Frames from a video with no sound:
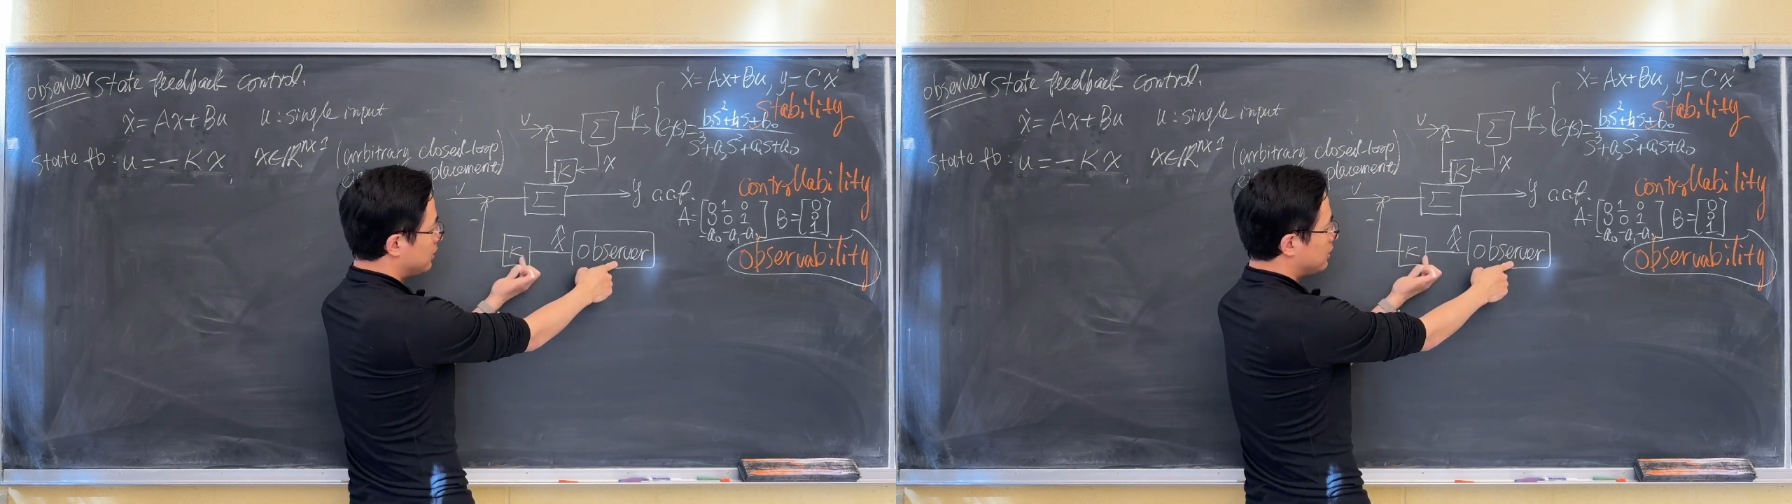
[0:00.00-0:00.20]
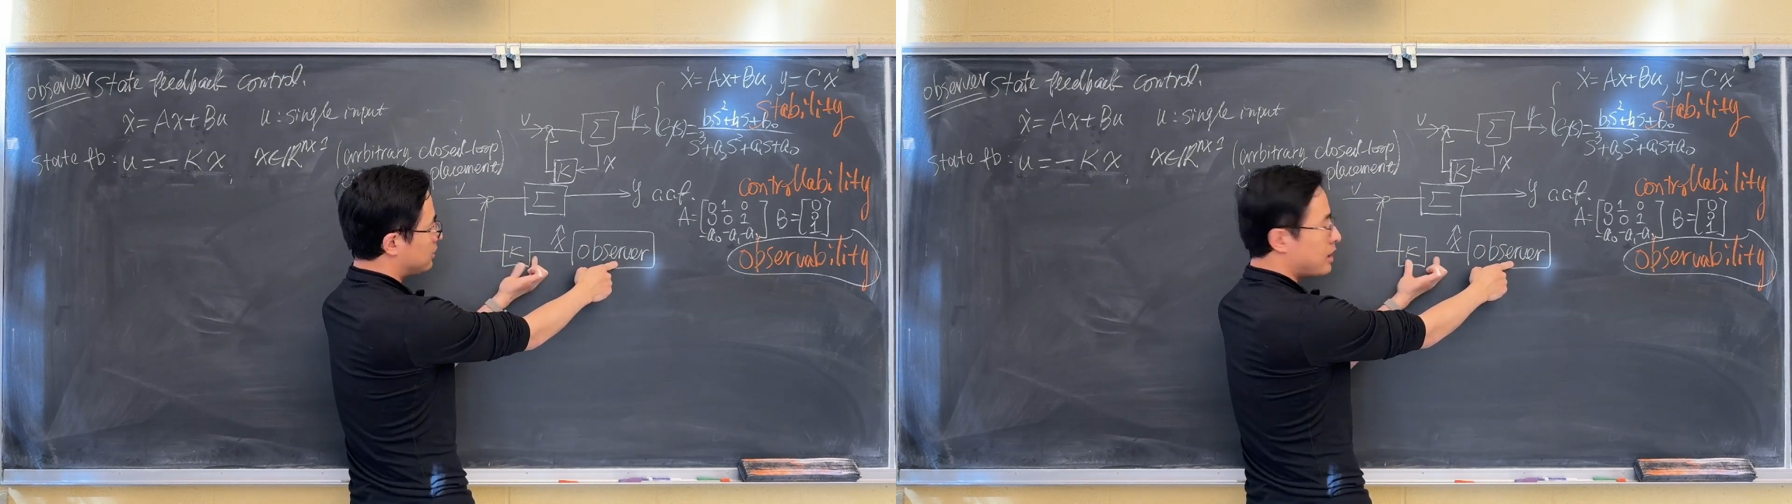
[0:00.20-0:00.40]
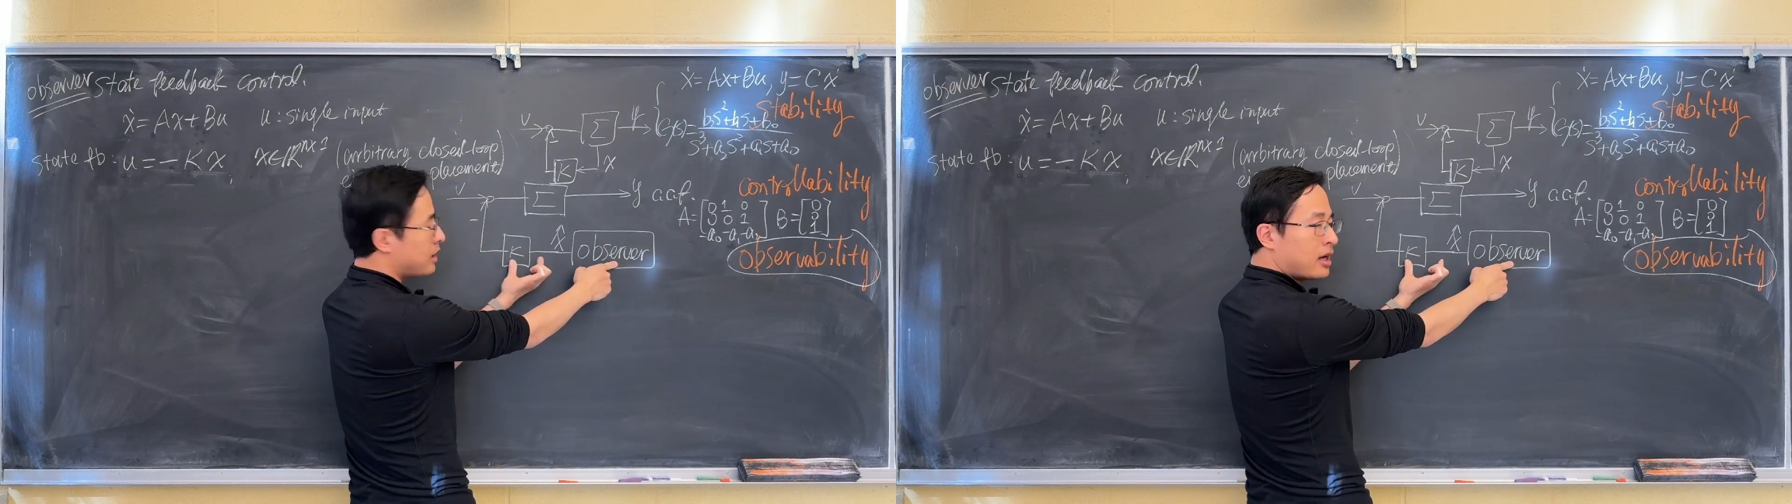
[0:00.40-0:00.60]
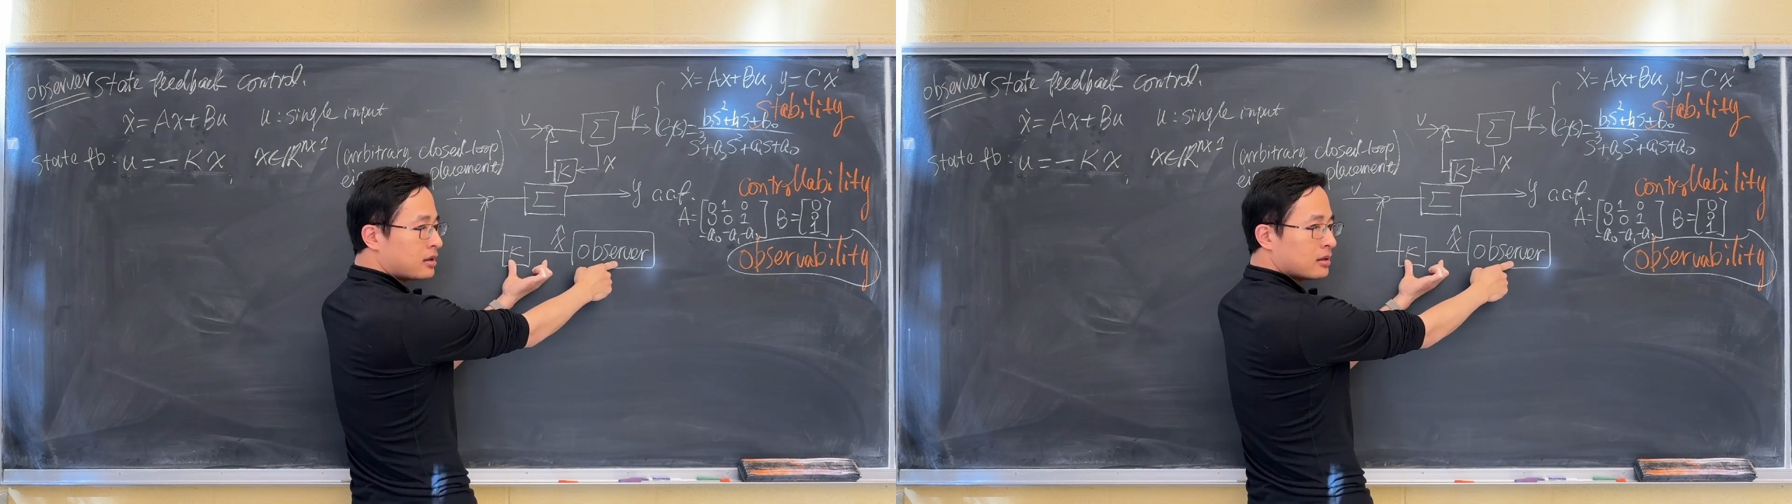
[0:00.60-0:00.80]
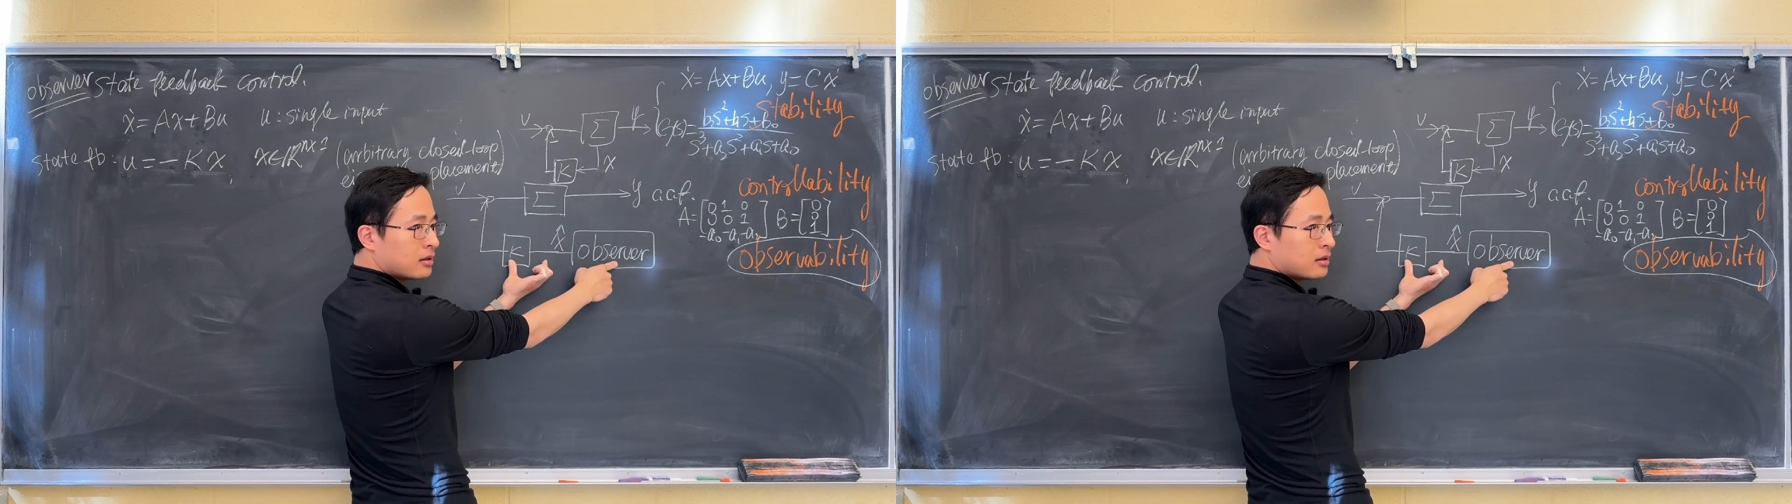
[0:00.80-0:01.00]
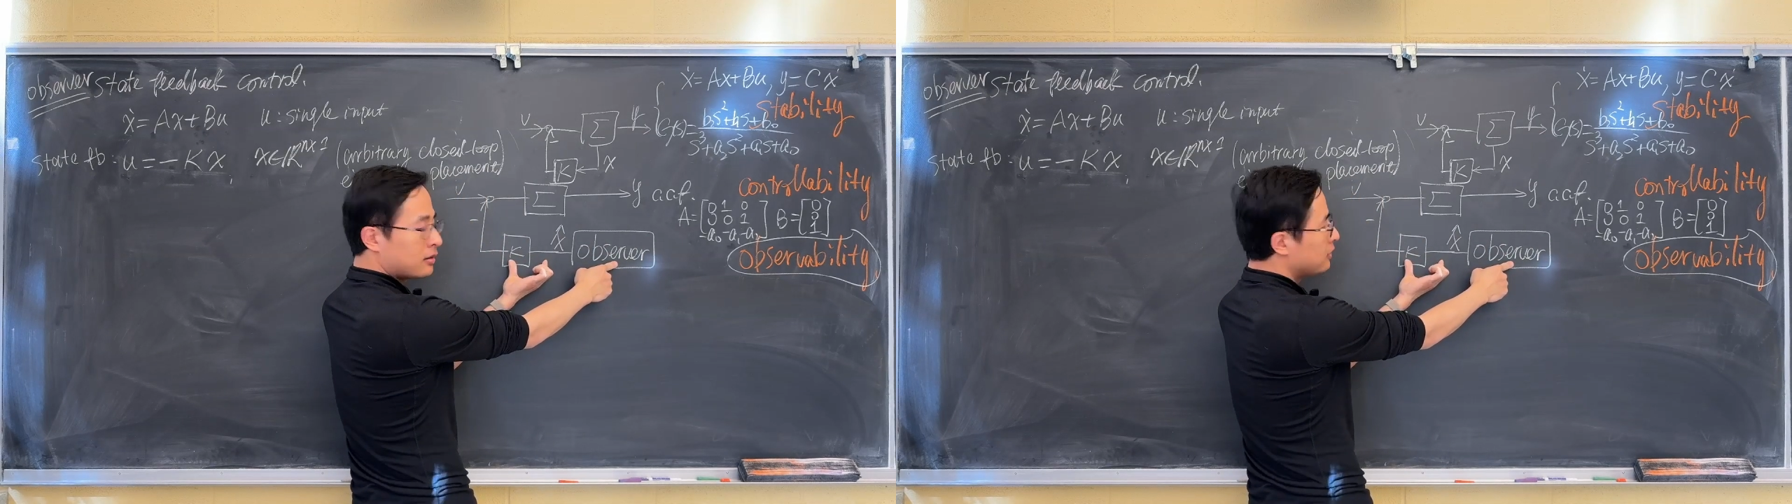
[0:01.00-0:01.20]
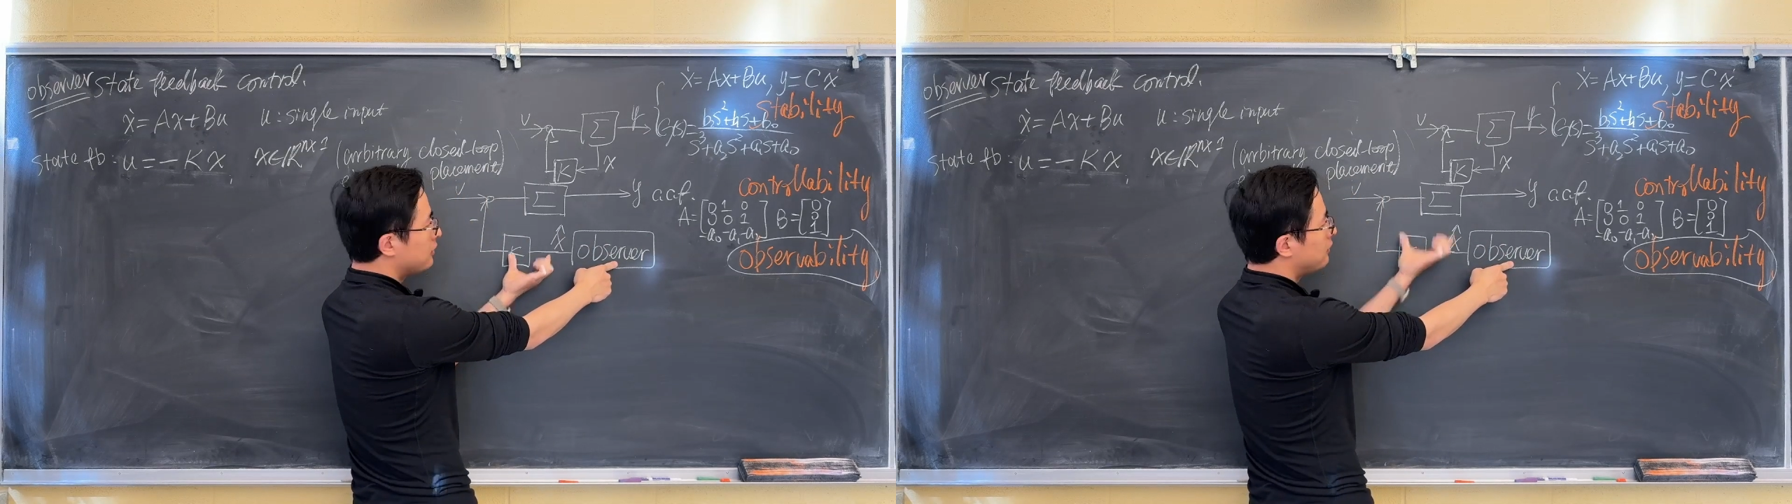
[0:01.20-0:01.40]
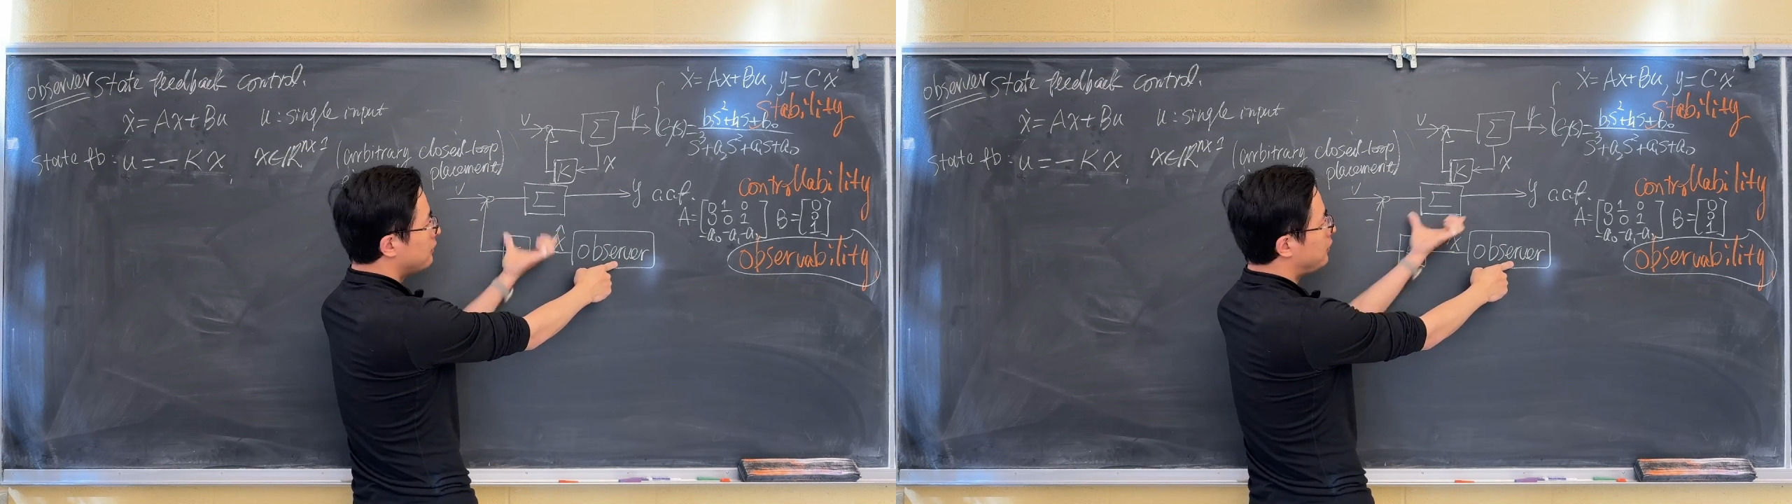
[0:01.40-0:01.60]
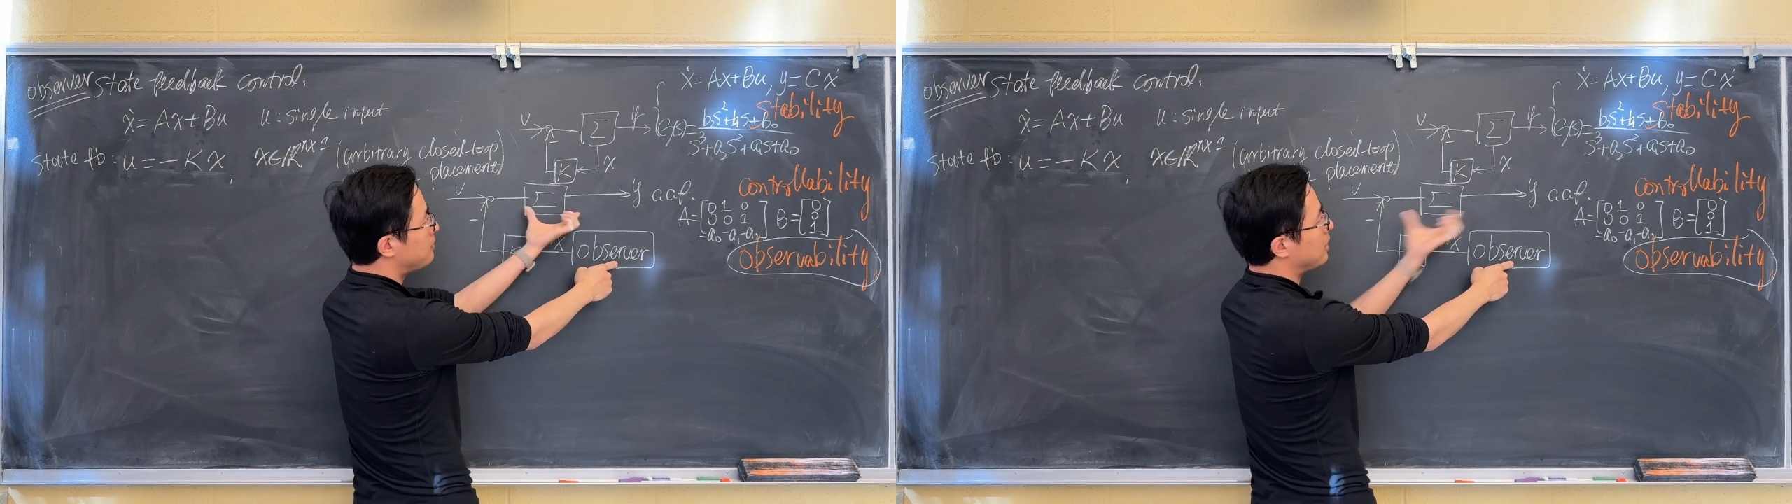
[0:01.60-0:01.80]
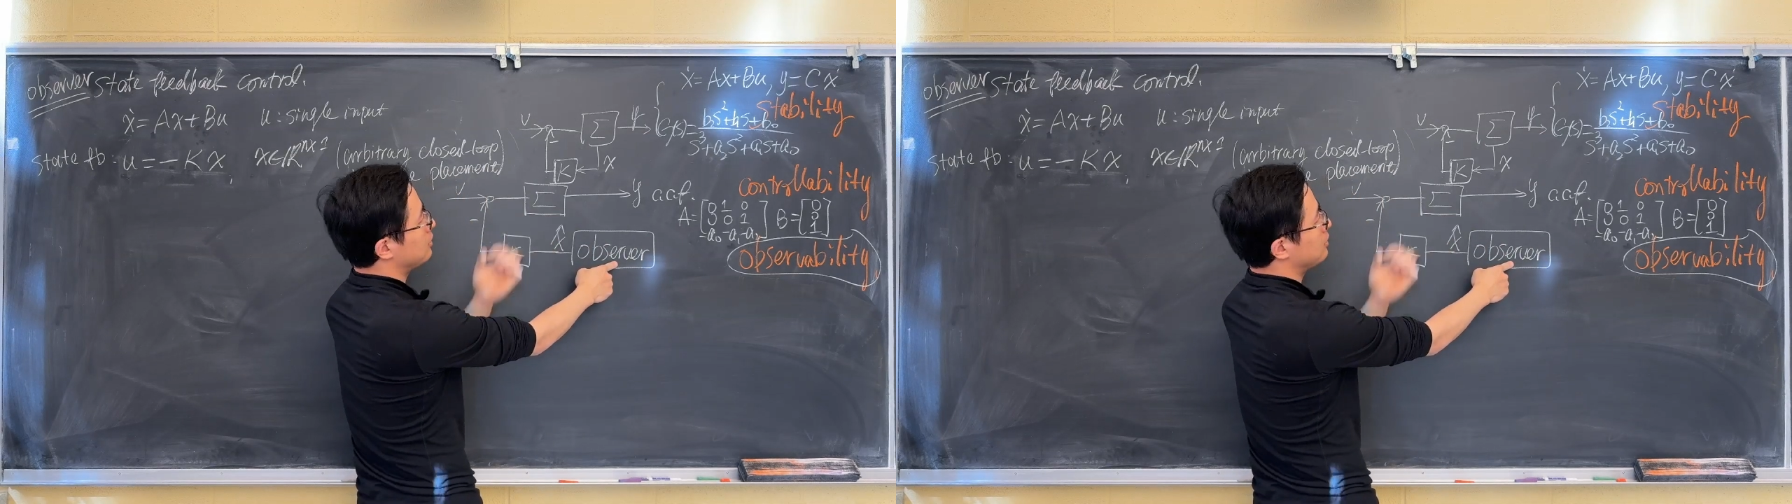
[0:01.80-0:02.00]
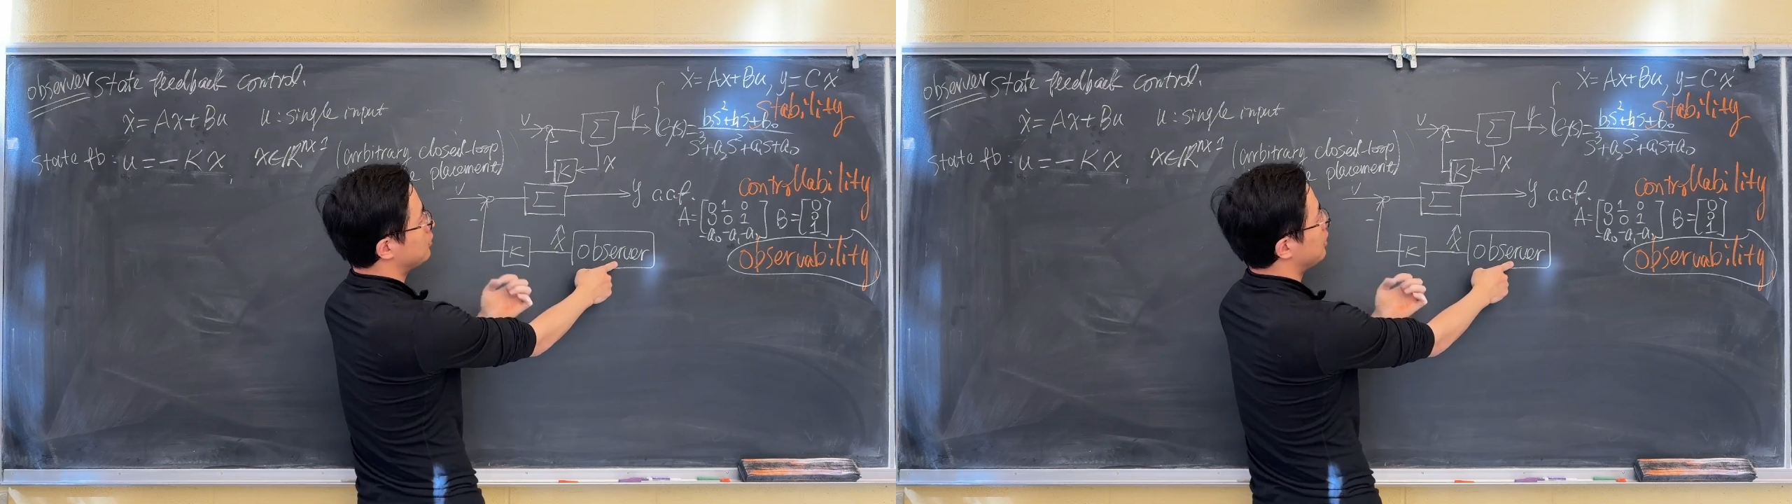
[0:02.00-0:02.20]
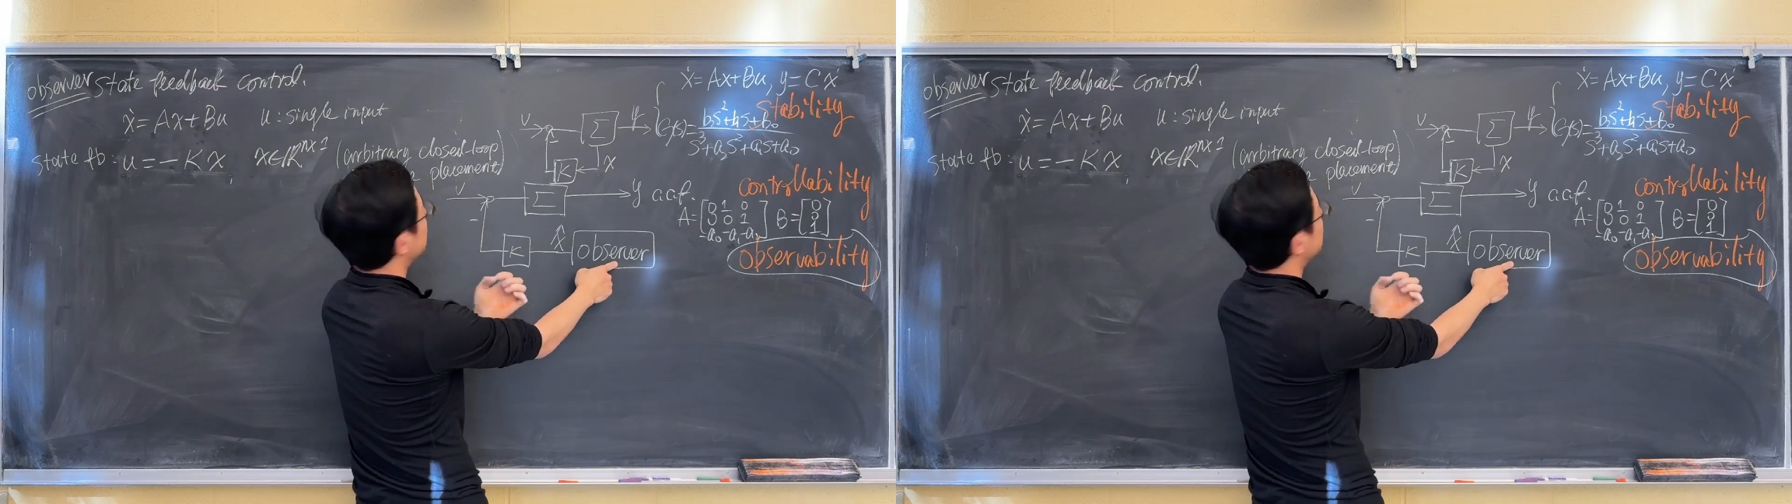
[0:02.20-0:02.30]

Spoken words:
state feedback control.